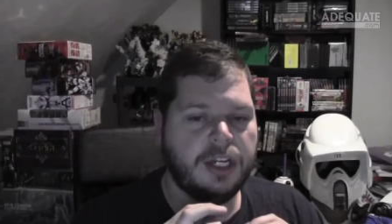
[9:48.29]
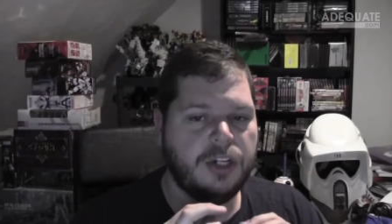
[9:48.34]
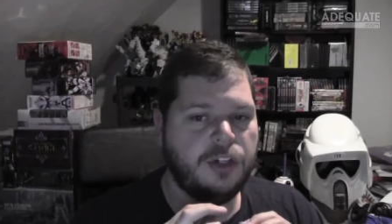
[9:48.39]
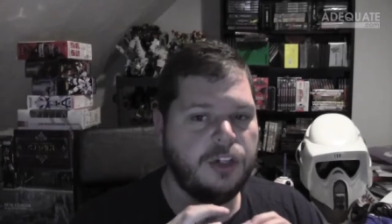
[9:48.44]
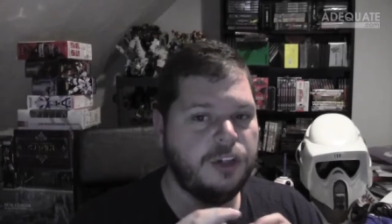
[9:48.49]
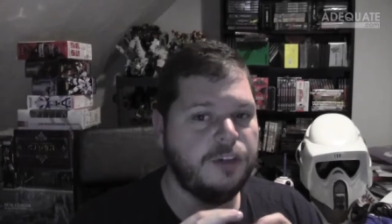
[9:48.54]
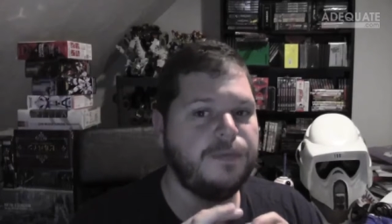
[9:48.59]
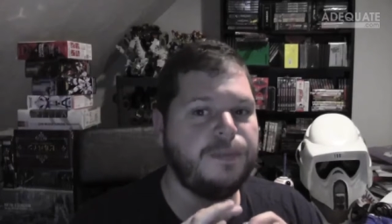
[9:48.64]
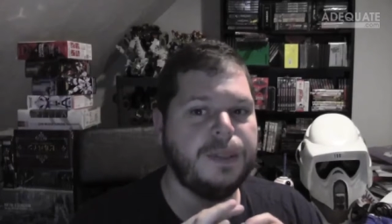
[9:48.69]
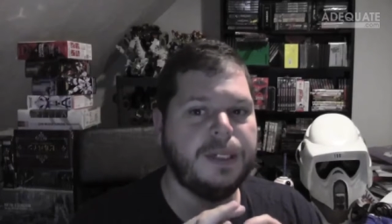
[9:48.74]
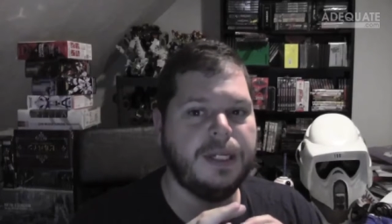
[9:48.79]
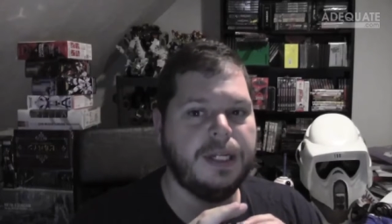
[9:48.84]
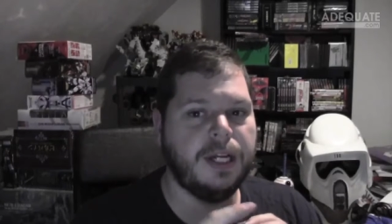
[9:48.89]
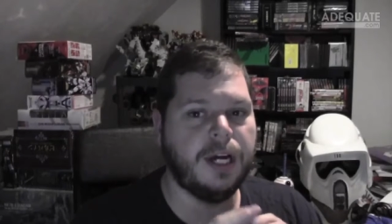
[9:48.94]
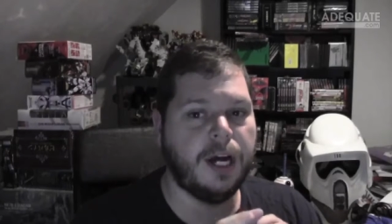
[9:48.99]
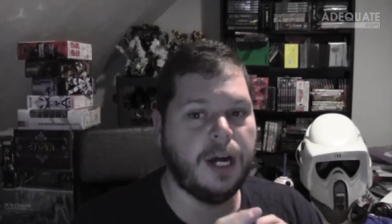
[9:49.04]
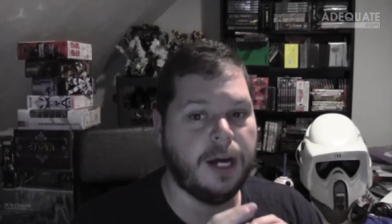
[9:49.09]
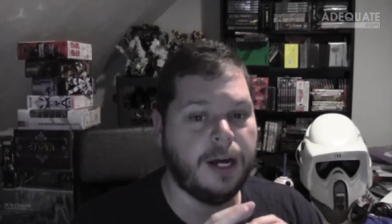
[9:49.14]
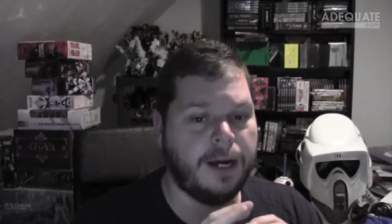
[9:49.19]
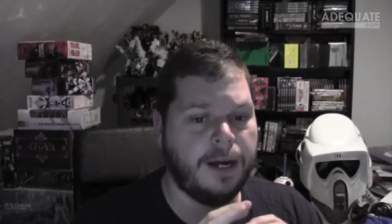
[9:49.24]
could
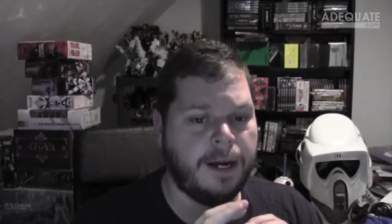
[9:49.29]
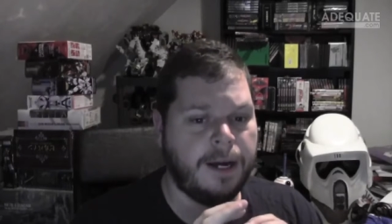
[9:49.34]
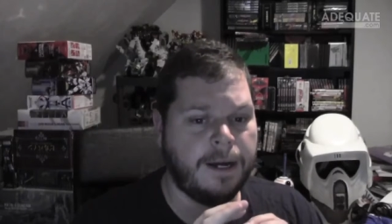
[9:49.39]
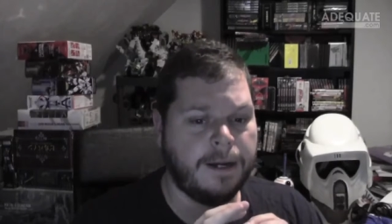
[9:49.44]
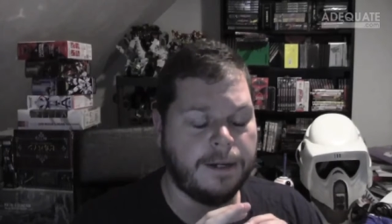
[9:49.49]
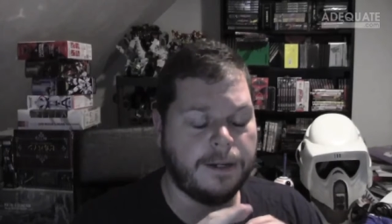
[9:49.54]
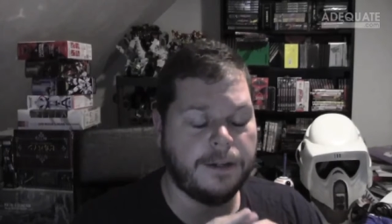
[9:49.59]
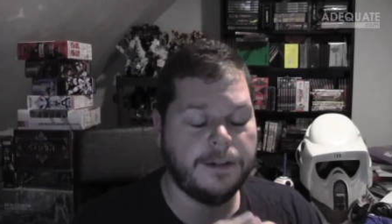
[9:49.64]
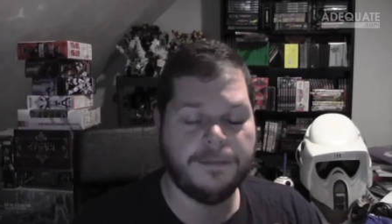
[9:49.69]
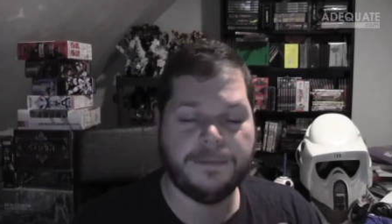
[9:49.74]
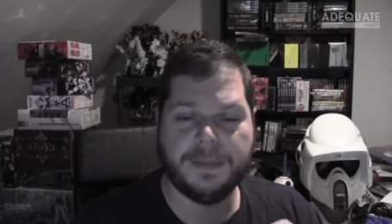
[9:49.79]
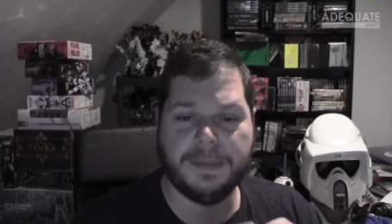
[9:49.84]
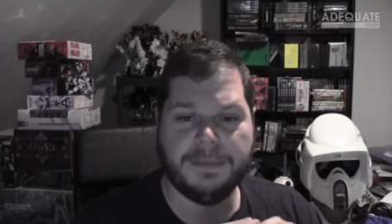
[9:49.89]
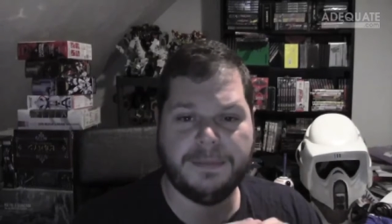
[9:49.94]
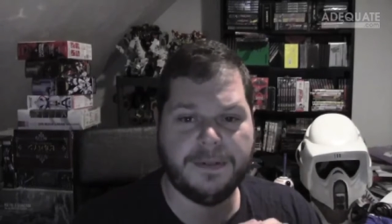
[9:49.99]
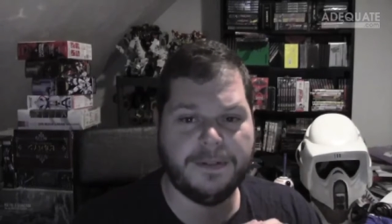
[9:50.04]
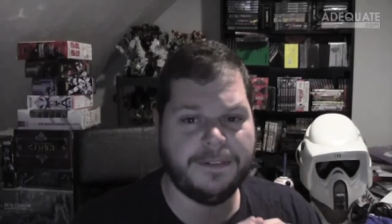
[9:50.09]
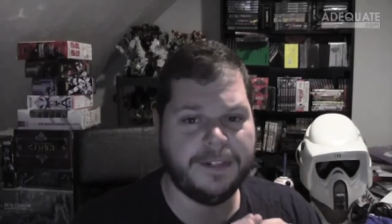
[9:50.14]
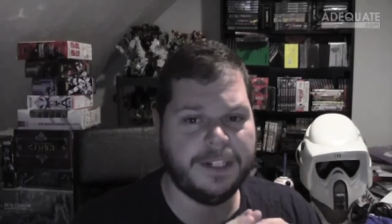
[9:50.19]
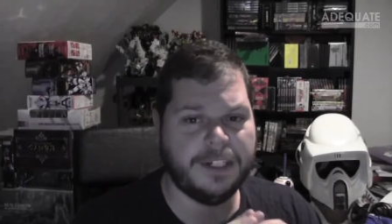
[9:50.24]
have
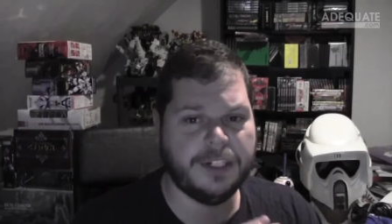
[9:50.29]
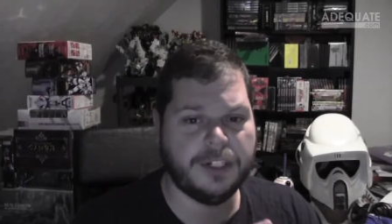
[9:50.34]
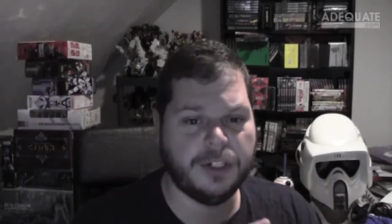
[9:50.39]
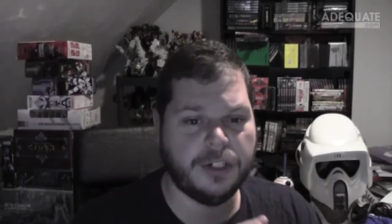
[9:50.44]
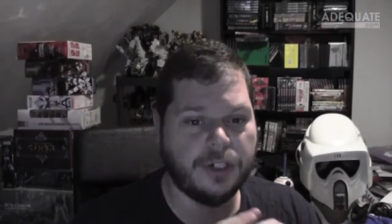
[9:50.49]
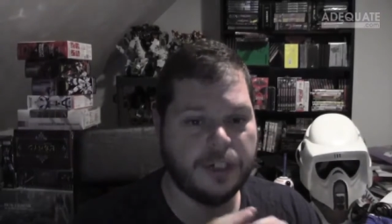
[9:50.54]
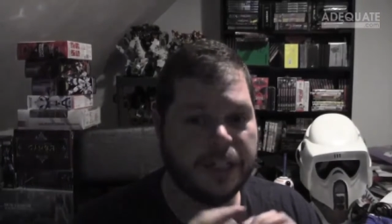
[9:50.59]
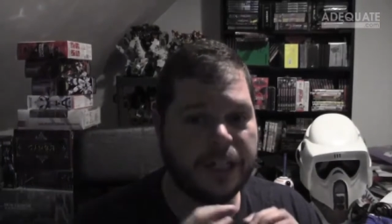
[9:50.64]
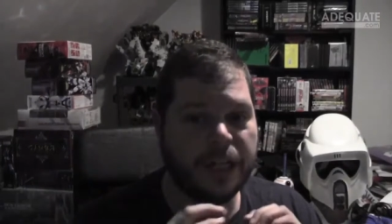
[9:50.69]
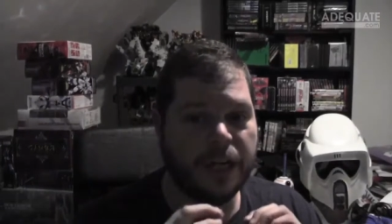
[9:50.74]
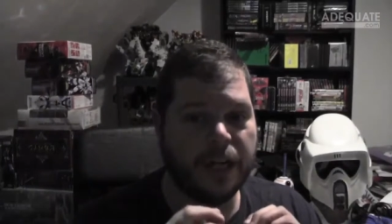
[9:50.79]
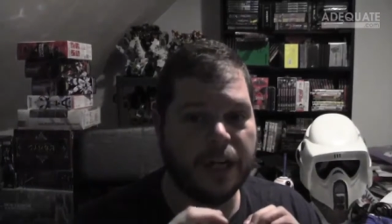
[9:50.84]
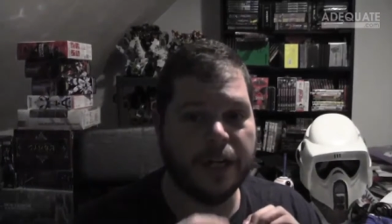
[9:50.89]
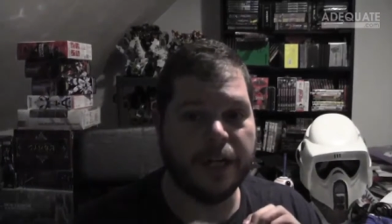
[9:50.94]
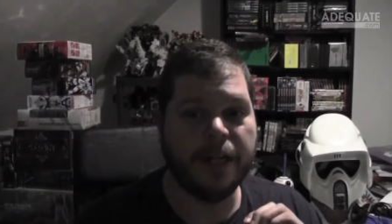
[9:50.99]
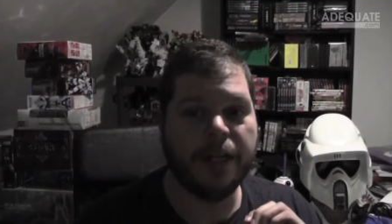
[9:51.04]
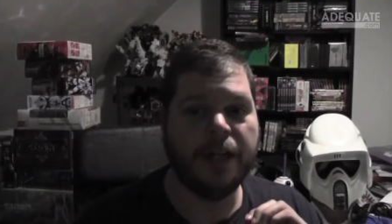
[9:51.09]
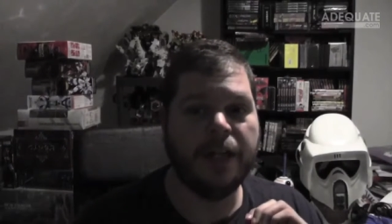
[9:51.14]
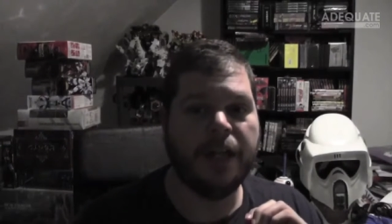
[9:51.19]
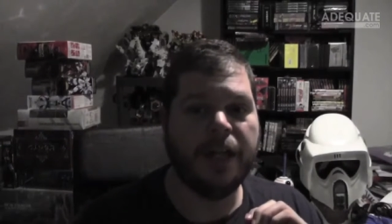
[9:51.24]
been prevented early
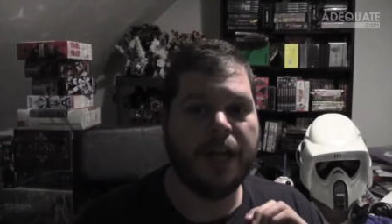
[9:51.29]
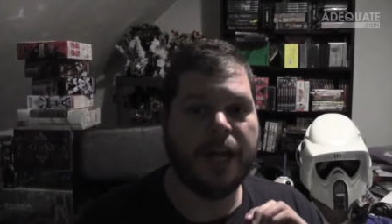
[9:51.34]
on,